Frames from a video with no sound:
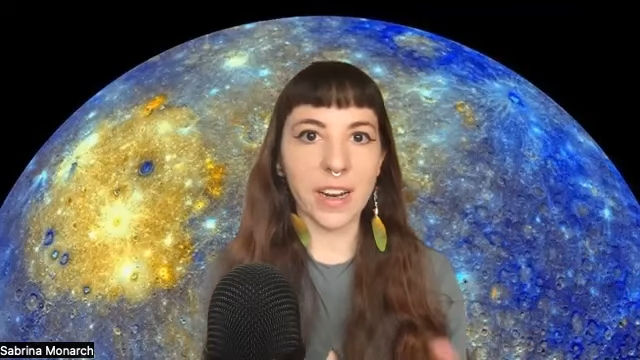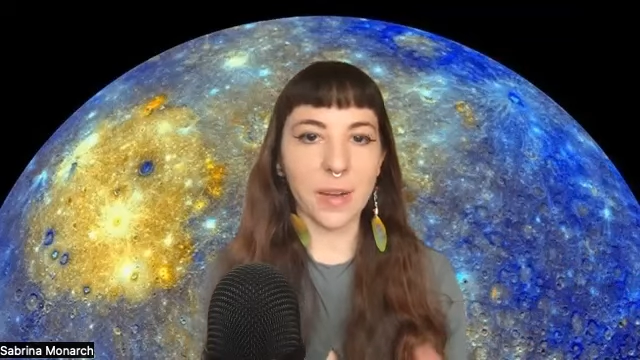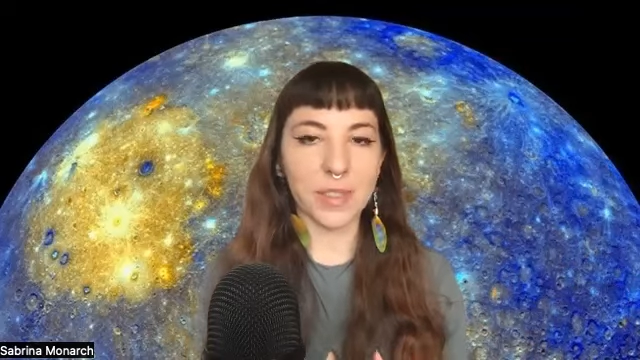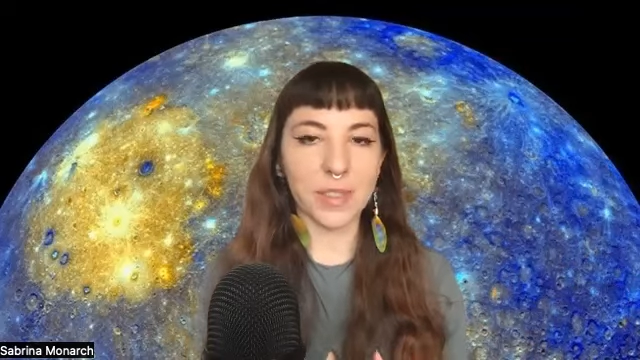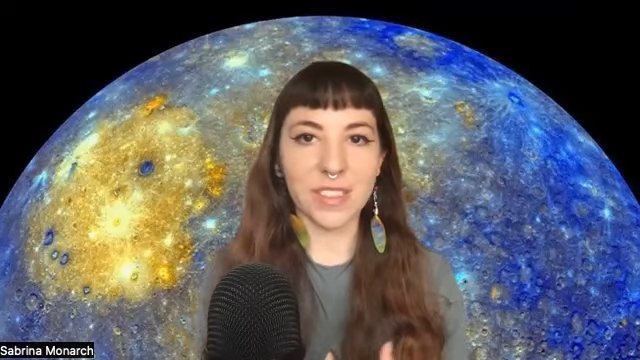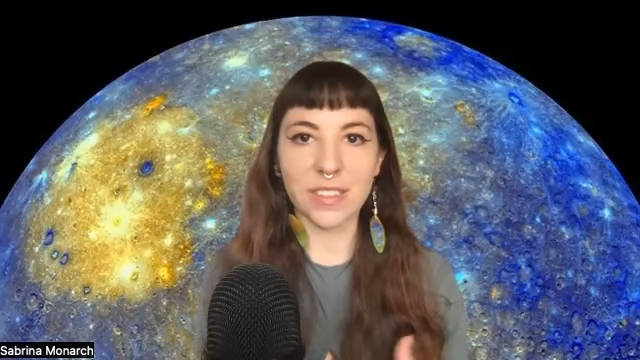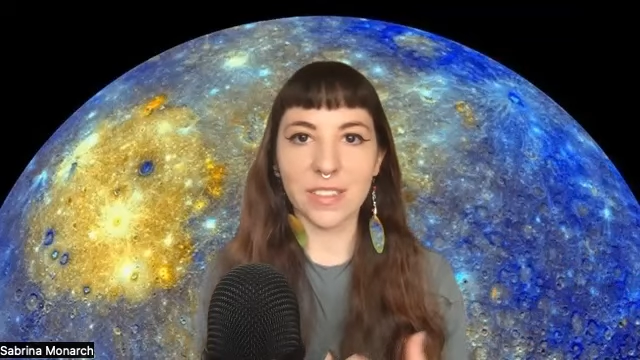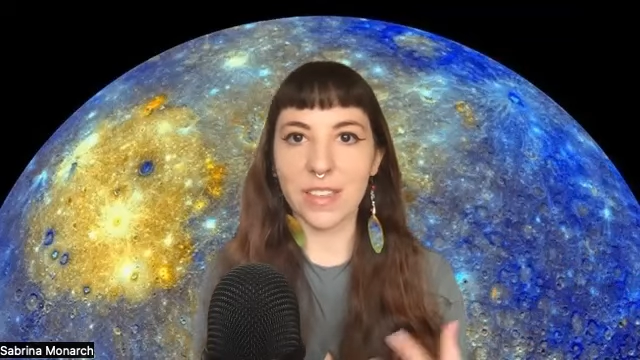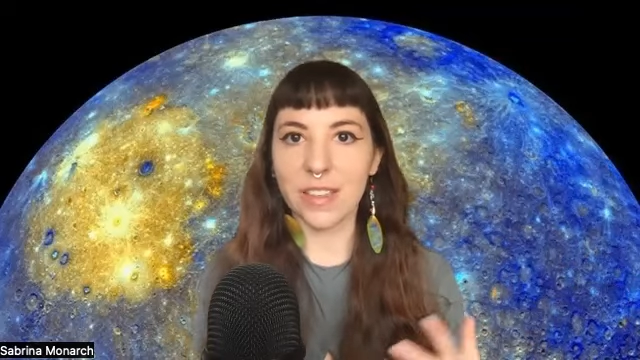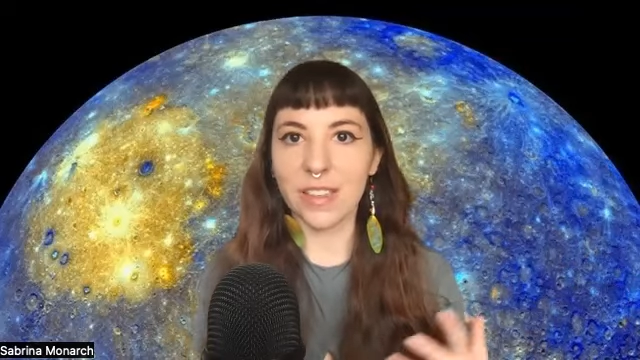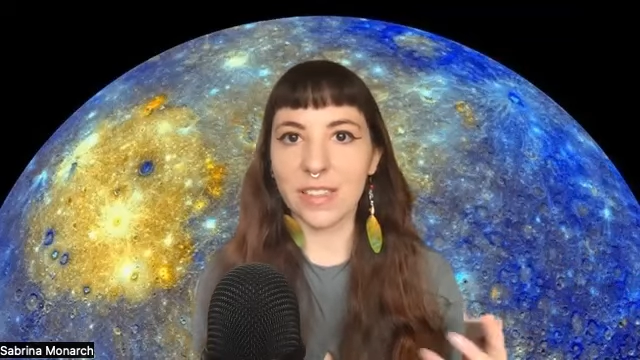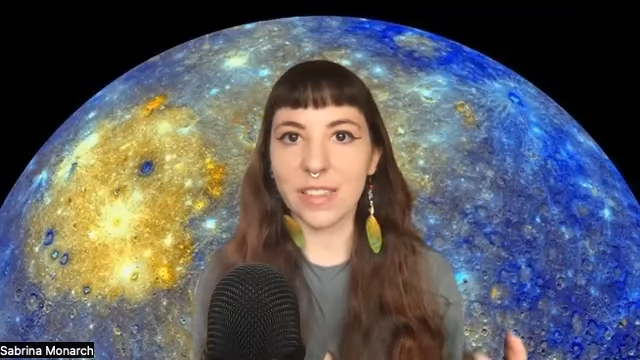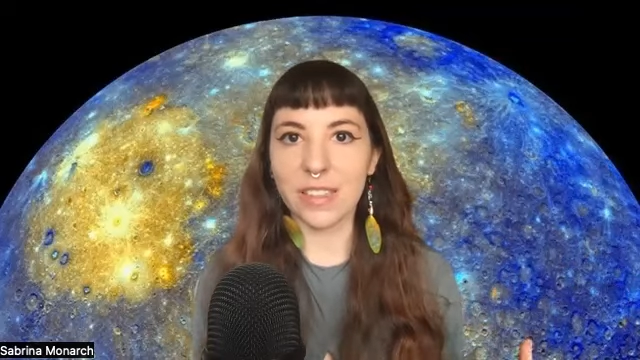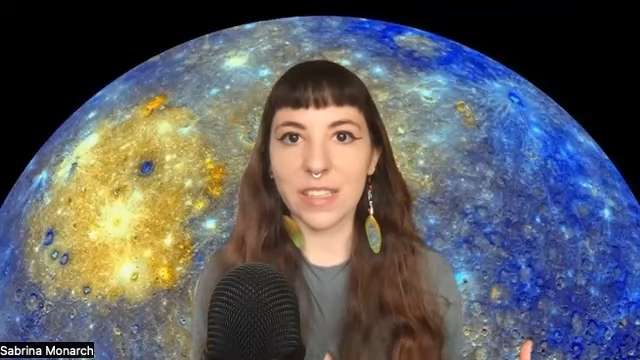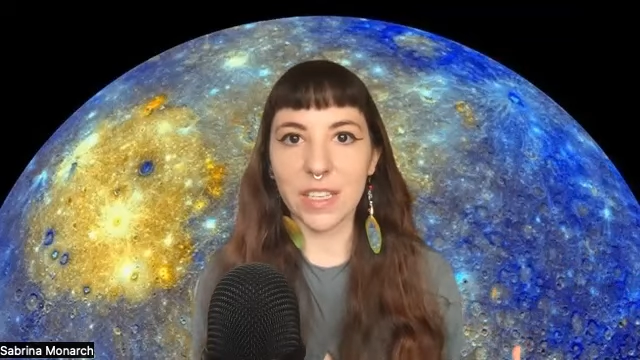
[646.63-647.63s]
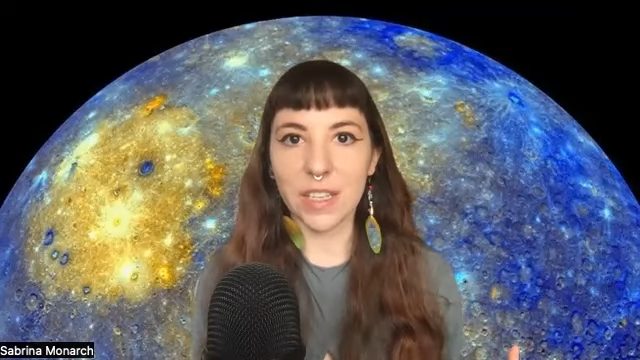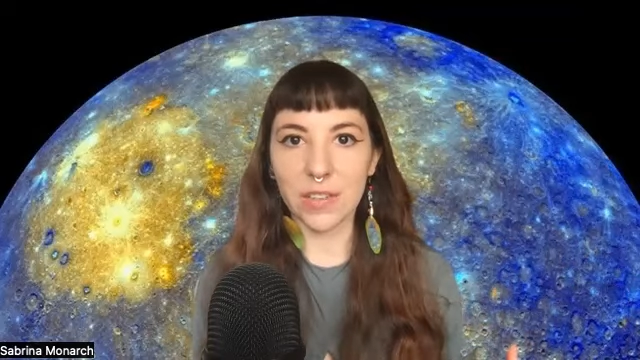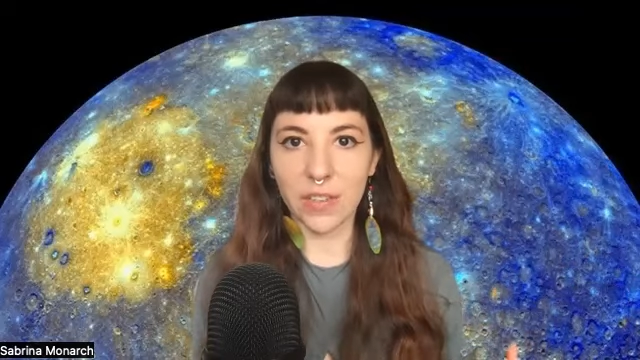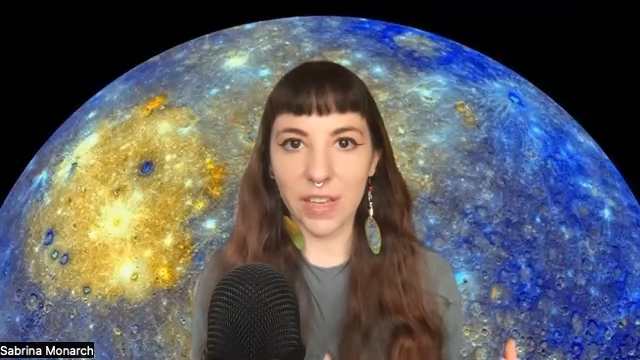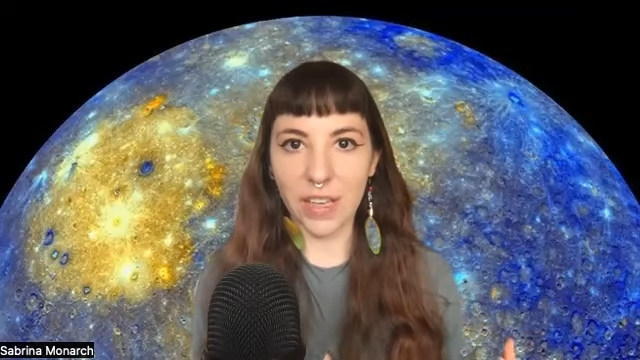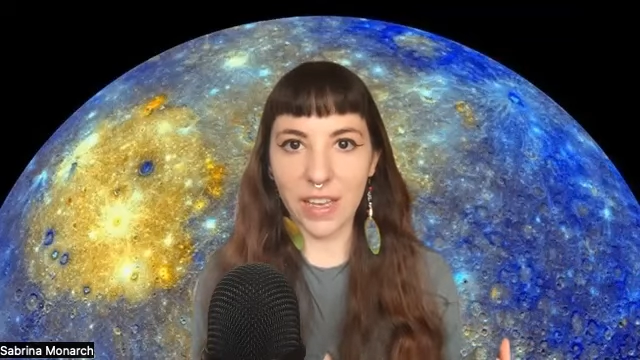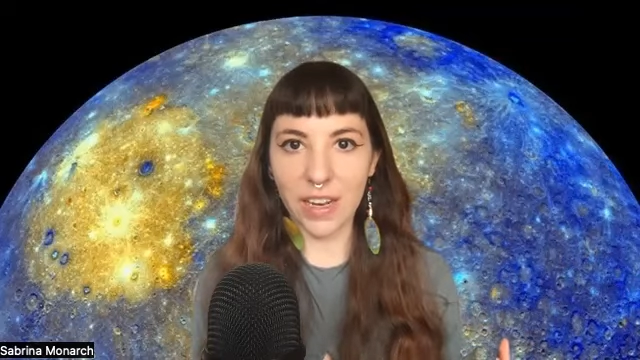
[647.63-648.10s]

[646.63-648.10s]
I'm still in the sea of it,